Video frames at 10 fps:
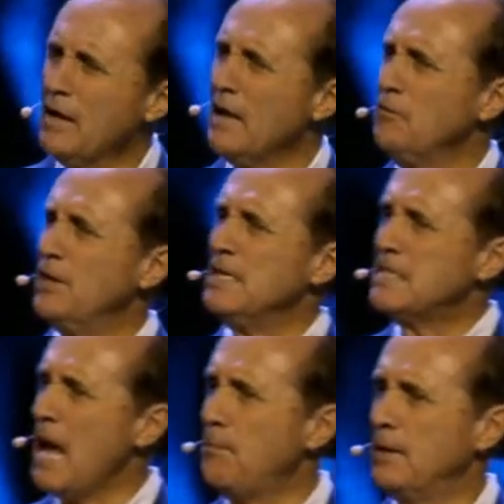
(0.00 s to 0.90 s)
kind of
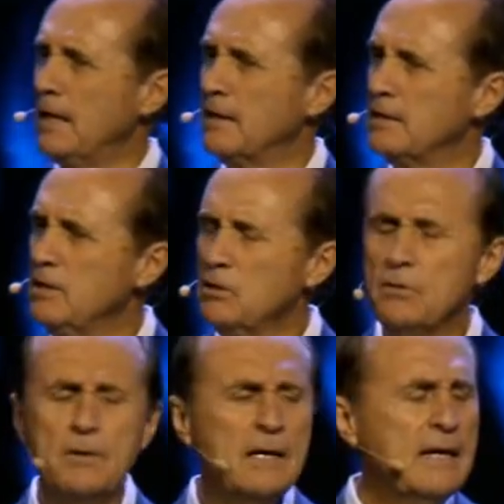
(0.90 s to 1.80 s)
things happening. You
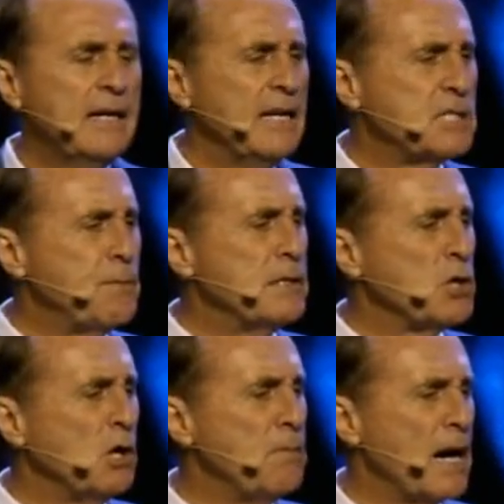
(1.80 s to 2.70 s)
know, it's been
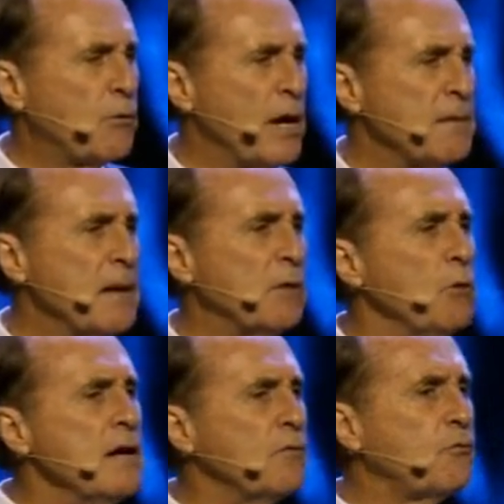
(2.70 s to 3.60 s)
told by great men,
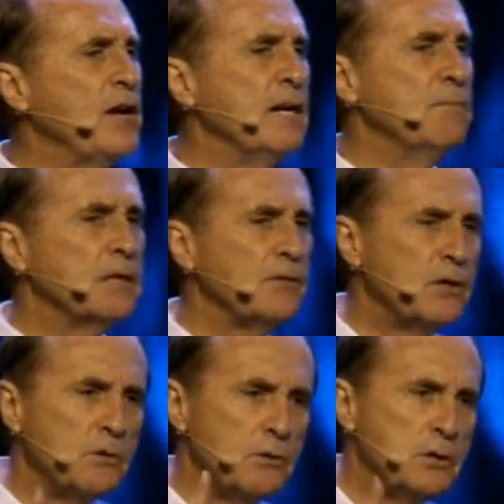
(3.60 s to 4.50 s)
we have freedom, but if
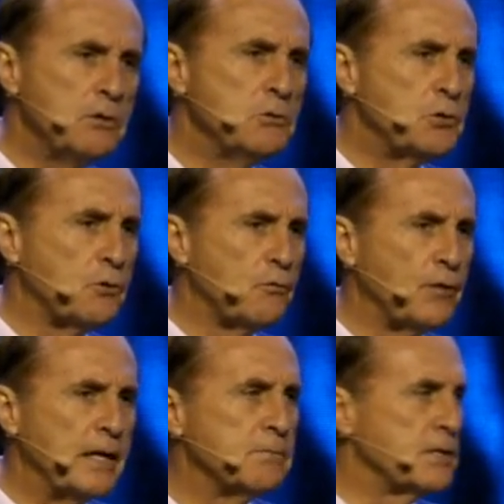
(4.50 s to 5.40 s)
you don't use your
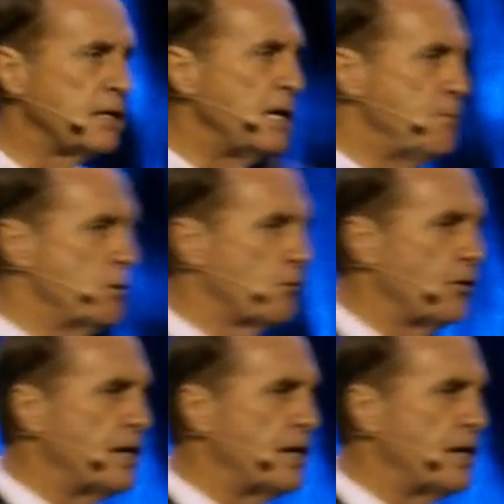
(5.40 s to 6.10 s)
freedom to keep your